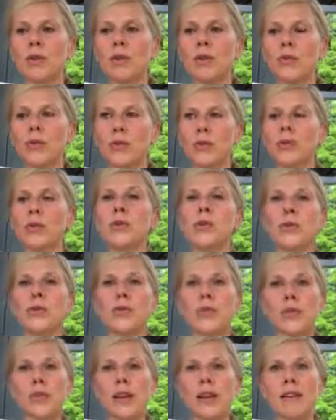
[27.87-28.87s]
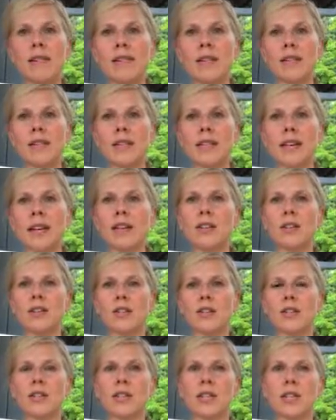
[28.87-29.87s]
foods or flavors at
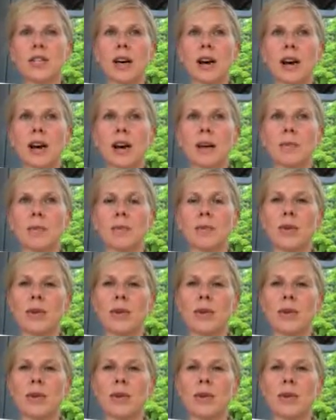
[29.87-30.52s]
certain times.